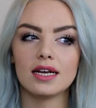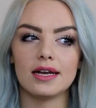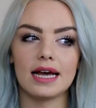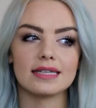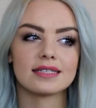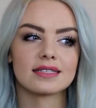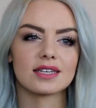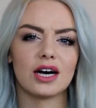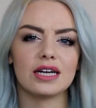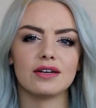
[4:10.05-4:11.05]
less
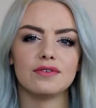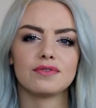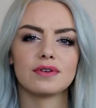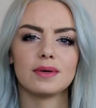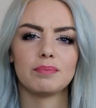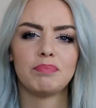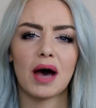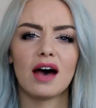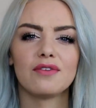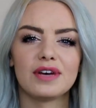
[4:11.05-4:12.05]
kind of
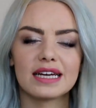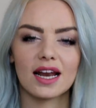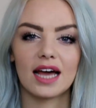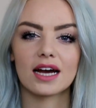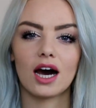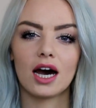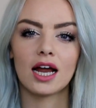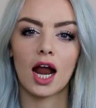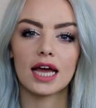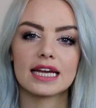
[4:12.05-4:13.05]
perfect. Like, I
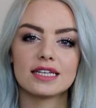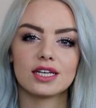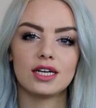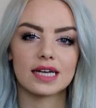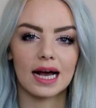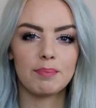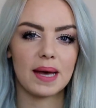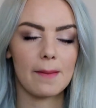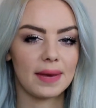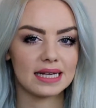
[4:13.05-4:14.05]
like it to look a
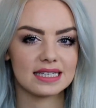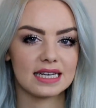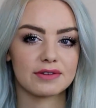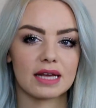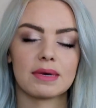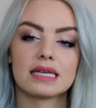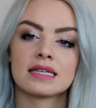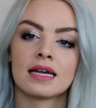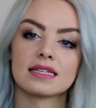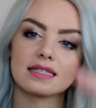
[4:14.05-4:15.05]
bit messy, if that makes
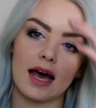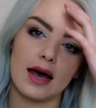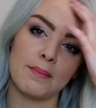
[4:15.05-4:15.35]
sense.